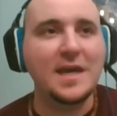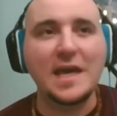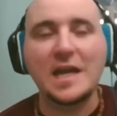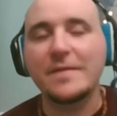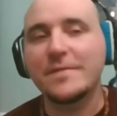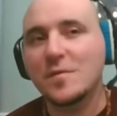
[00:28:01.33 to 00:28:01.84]

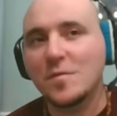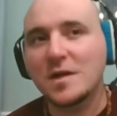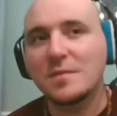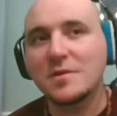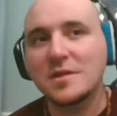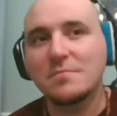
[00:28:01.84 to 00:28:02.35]
And if you want
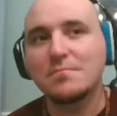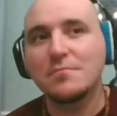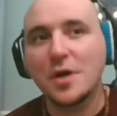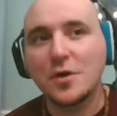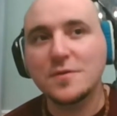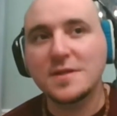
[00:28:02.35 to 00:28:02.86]
to be the
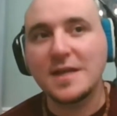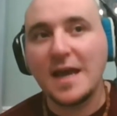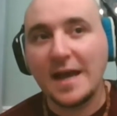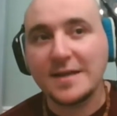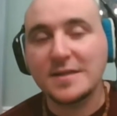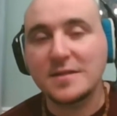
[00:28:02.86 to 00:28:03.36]
most
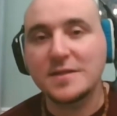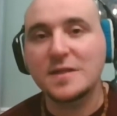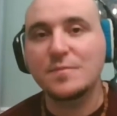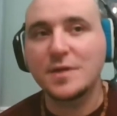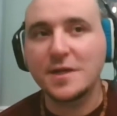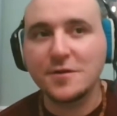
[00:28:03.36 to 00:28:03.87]
excellent
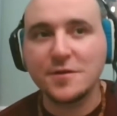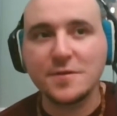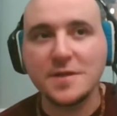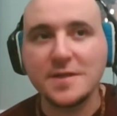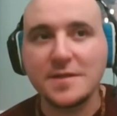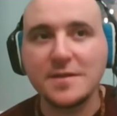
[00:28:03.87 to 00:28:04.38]

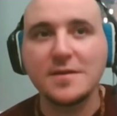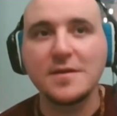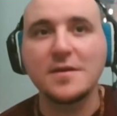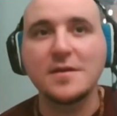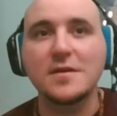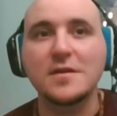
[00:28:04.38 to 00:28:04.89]
spiritualist,
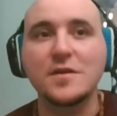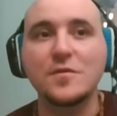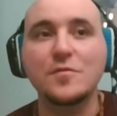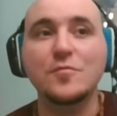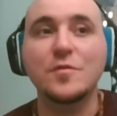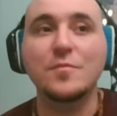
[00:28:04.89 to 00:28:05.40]

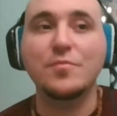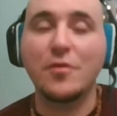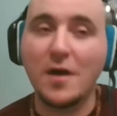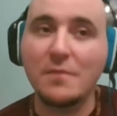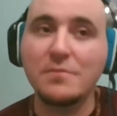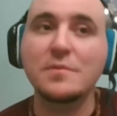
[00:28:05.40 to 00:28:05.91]
you will
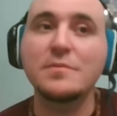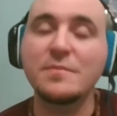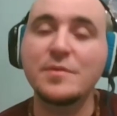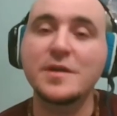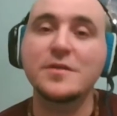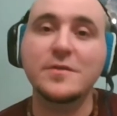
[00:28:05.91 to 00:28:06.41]
probably
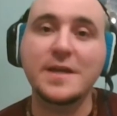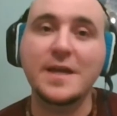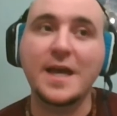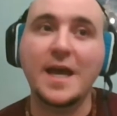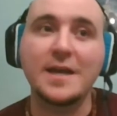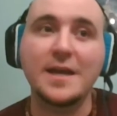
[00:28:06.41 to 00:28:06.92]
be
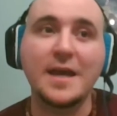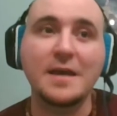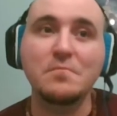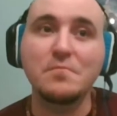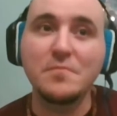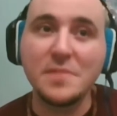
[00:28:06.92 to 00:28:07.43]
looking at a
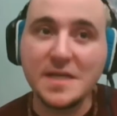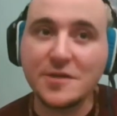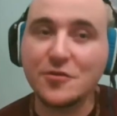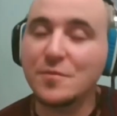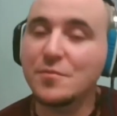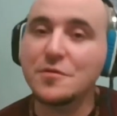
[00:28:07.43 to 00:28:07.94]

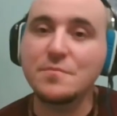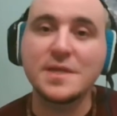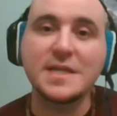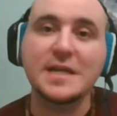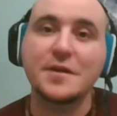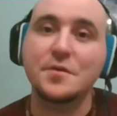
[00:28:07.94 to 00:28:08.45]
miserable
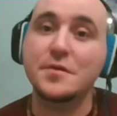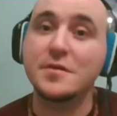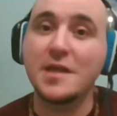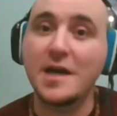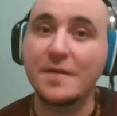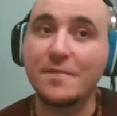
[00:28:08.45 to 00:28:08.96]
material
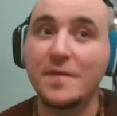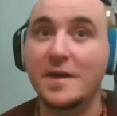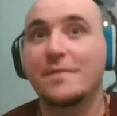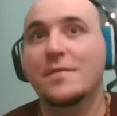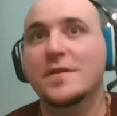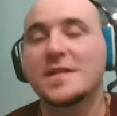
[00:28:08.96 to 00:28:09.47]
life, like,
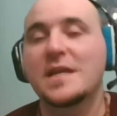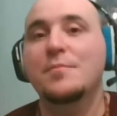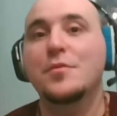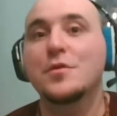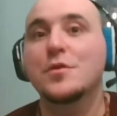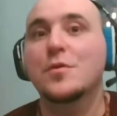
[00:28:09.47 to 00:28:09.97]
for
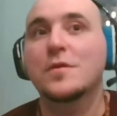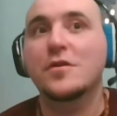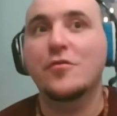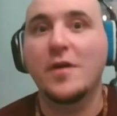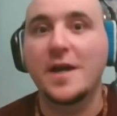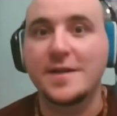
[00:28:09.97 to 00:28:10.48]
example, Lord
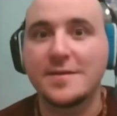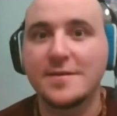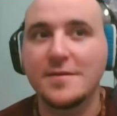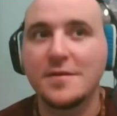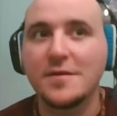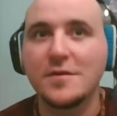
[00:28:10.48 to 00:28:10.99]
Christ,
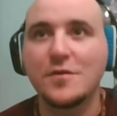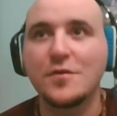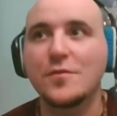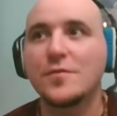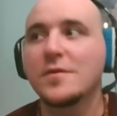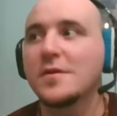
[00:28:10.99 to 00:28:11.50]
who